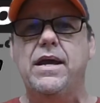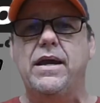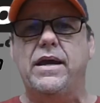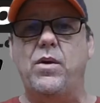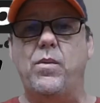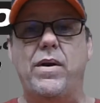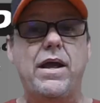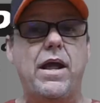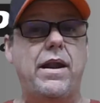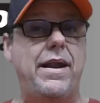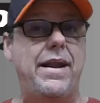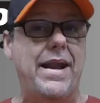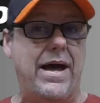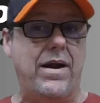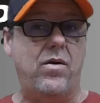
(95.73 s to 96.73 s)
Anyway,
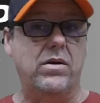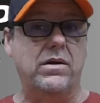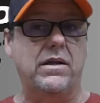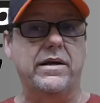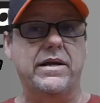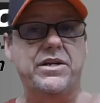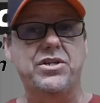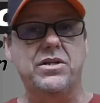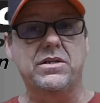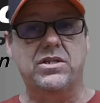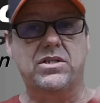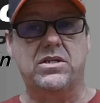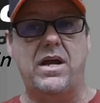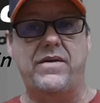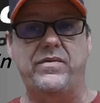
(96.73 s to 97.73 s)
not hard luggage,
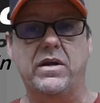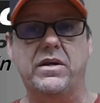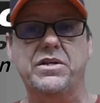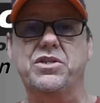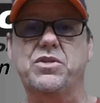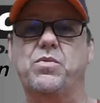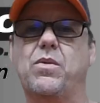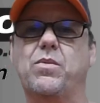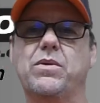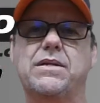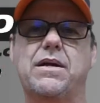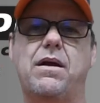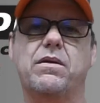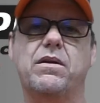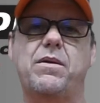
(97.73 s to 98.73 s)
soft luggage is what we're
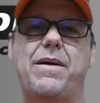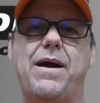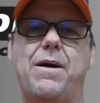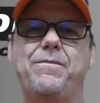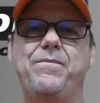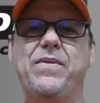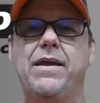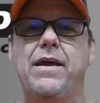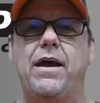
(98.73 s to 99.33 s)
talking about.